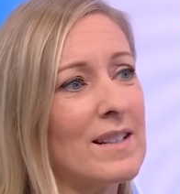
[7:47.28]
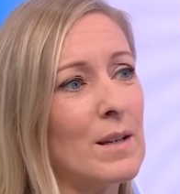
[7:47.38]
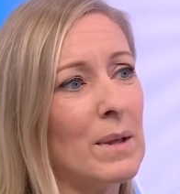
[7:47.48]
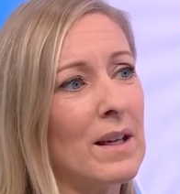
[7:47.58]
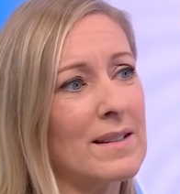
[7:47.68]
isn't it?
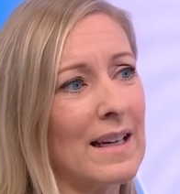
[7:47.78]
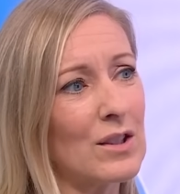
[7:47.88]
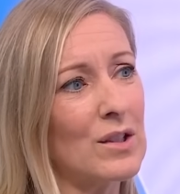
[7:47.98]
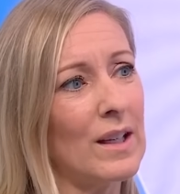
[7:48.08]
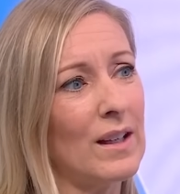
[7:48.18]
Because
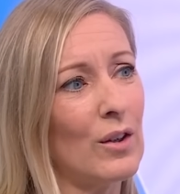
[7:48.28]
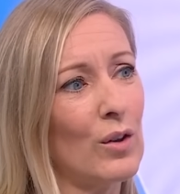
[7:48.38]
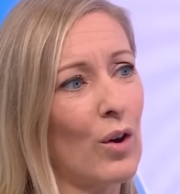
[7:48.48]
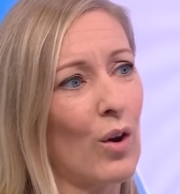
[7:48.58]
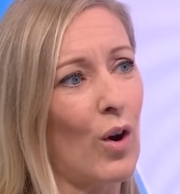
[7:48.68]
actually,
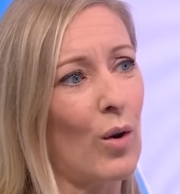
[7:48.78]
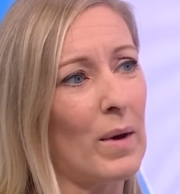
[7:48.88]
Jürgen Klopp,